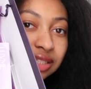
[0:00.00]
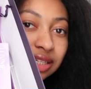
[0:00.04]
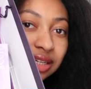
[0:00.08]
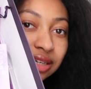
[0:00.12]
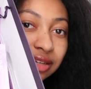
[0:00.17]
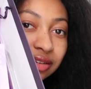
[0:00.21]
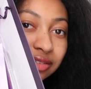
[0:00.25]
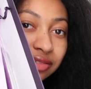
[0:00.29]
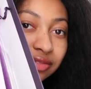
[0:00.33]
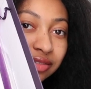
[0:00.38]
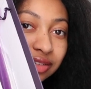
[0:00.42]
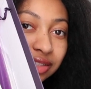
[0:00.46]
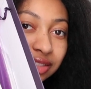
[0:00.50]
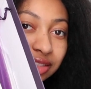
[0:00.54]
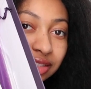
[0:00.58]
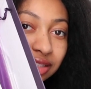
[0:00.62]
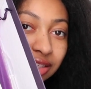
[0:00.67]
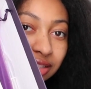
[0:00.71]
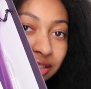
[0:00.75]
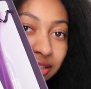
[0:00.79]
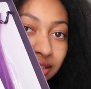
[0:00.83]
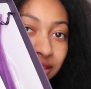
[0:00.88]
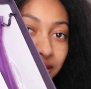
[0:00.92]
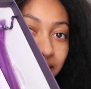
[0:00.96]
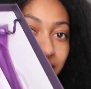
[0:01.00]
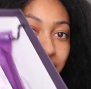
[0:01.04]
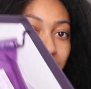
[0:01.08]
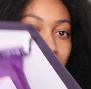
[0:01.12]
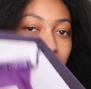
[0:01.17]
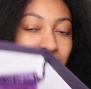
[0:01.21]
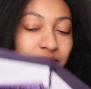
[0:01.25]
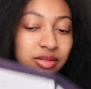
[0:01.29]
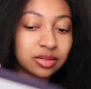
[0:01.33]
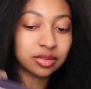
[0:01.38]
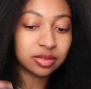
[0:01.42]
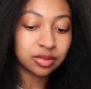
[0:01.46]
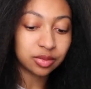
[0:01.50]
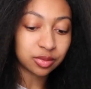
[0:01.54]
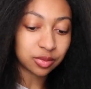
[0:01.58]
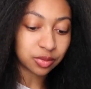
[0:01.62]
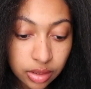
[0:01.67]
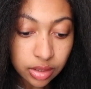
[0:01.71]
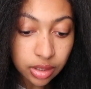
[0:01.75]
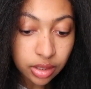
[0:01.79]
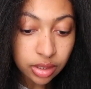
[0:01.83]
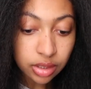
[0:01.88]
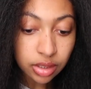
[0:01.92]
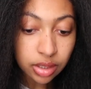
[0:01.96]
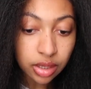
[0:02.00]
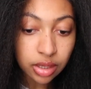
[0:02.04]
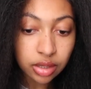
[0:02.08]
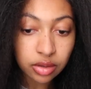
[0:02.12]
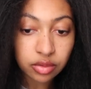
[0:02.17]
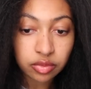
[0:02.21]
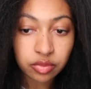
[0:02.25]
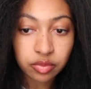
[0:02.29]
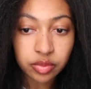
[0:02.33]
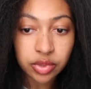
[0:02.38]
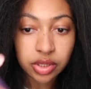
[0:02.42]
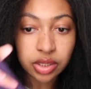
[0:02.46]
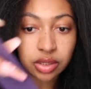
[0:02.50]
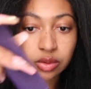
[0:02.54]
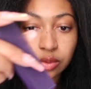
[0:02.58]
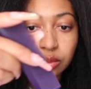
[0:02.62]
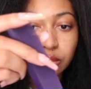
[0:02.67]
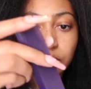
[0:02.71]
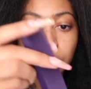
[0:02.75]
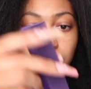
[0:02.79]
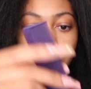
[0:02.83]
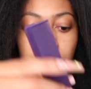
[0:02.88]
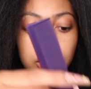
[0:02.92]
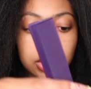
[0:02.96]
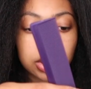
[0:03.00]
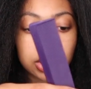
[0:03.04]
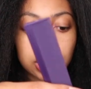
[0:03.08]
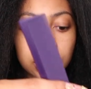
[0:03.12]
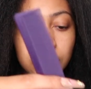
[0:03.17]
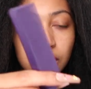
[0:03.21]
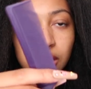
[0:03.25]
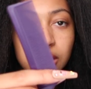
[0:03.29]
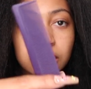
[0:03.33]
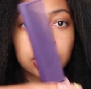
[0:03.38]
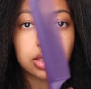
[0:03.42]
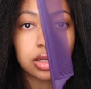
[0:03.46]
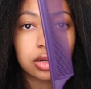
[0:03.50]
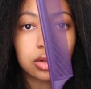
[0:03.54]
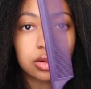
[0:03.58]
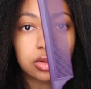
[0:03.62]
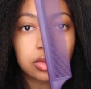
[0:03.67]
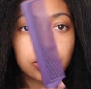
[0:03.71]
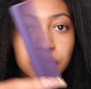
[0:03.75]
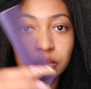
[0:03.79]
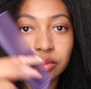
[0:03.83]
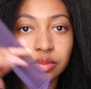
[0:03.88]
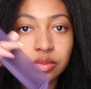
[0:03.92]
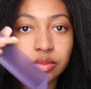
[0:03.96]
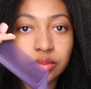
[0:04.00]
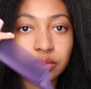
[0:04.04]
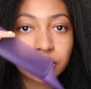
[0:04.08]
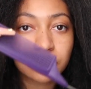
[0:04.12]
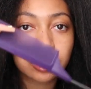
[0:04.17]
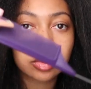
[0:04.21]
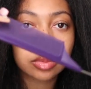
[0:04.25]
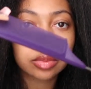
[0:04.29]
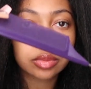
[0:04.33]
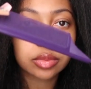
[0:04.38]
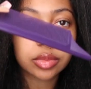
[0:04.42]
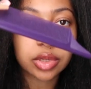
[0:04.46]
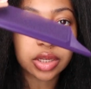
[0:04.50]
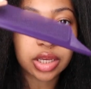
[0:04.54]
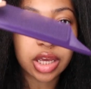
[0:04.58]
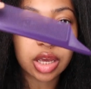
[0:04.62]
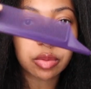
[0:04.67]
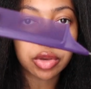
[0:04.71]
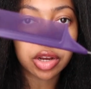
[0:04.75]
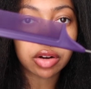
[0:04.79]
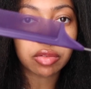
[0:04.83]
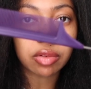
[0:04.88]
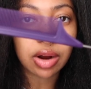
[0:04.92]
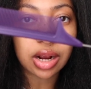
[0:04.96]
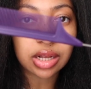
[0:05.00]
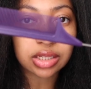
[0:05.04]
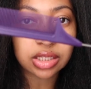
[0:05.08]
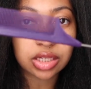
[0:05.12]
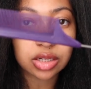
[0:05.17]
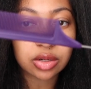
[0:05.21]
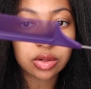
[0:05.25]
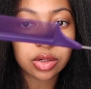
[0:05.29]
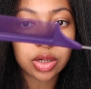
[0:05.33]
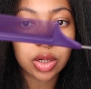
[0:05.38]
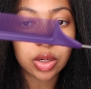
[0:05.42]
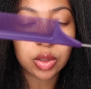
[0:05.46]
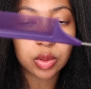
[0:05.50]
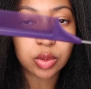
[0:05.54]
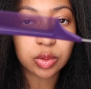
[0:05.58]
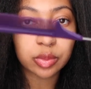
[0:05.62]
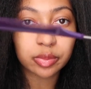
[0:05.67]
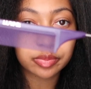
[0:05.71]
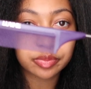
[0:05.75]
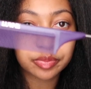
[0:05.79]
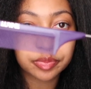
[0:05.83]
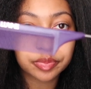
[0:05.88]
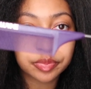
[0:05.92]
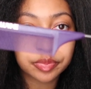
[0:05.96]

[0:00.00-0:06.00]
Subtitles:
of stuff, as y'all can see. They gave me, ooh, this is a nice comb. They gave me a rat tail comb.